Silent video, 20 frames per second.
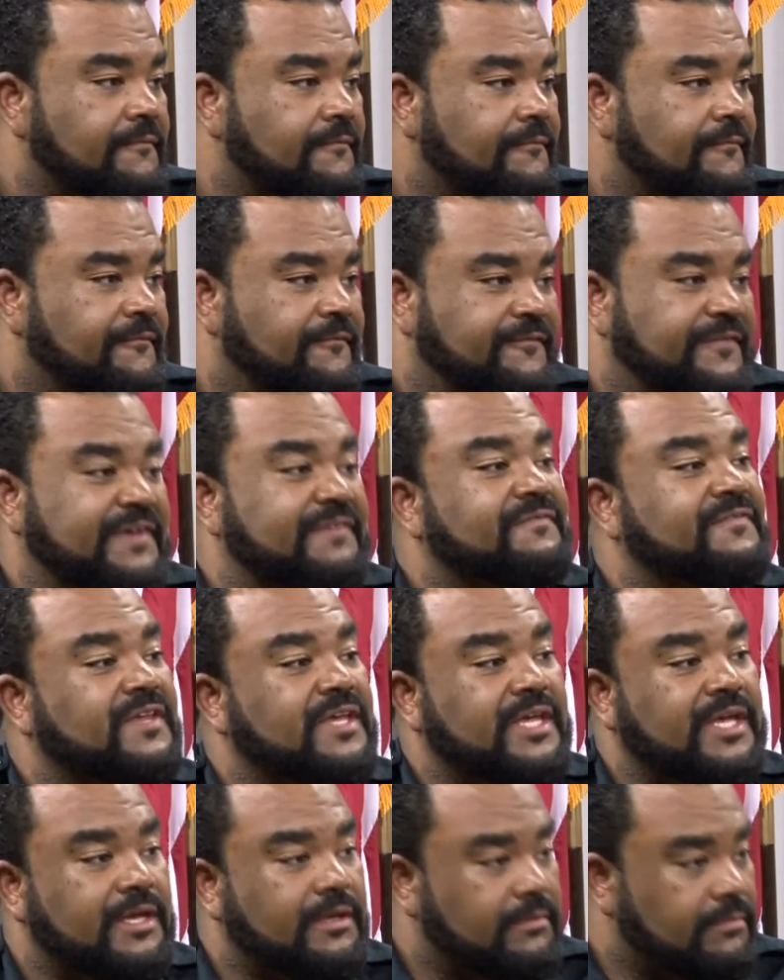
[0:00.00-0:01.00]

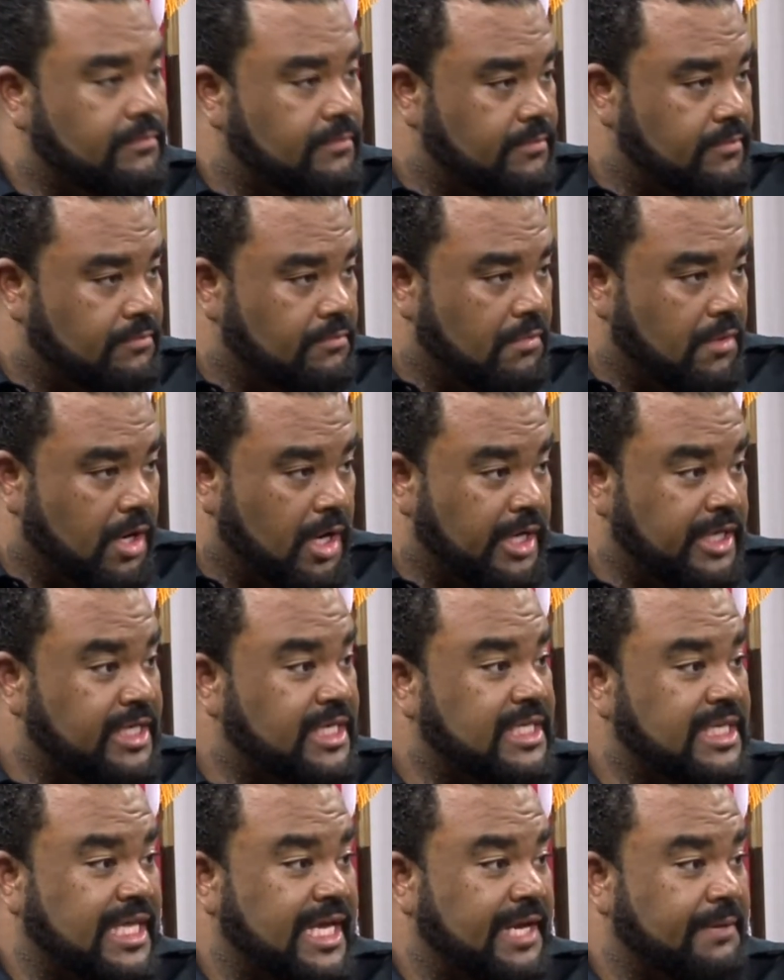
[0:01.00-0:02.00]
50
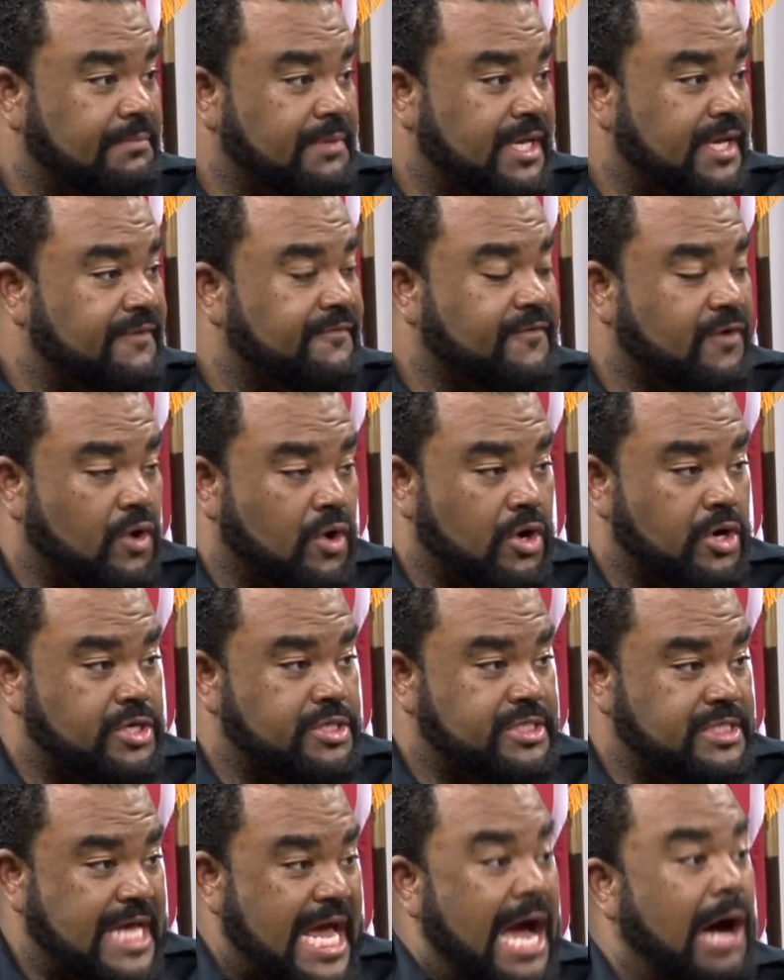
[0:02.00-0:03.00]
unclaimed gift
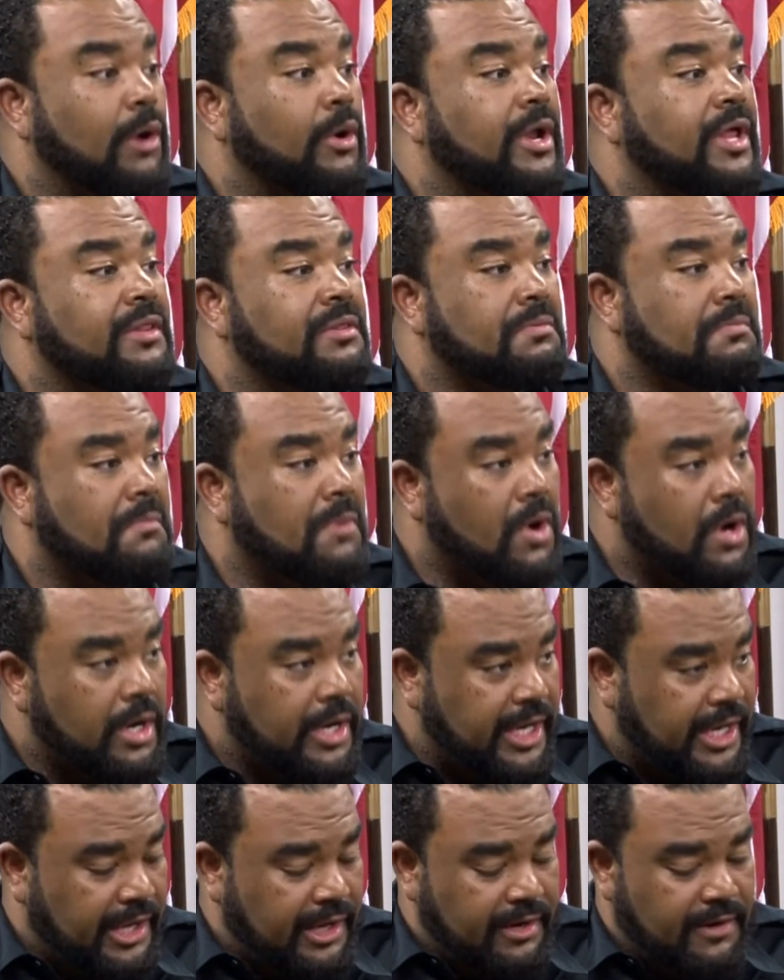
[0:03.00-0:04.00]
cards out in the
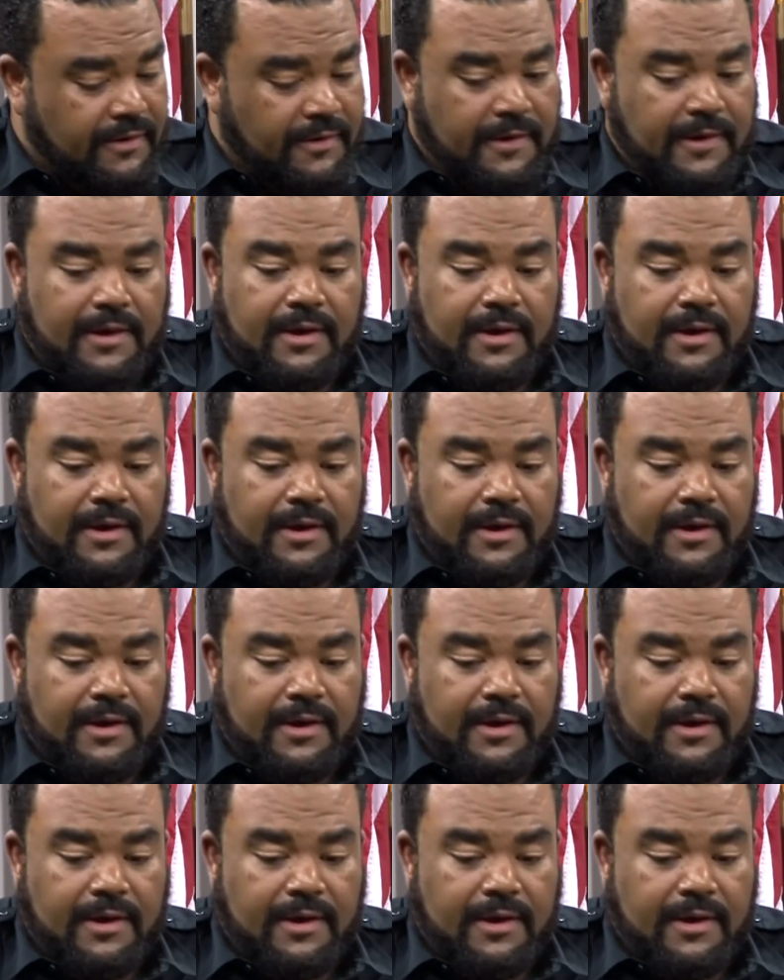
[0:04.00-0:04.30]
market,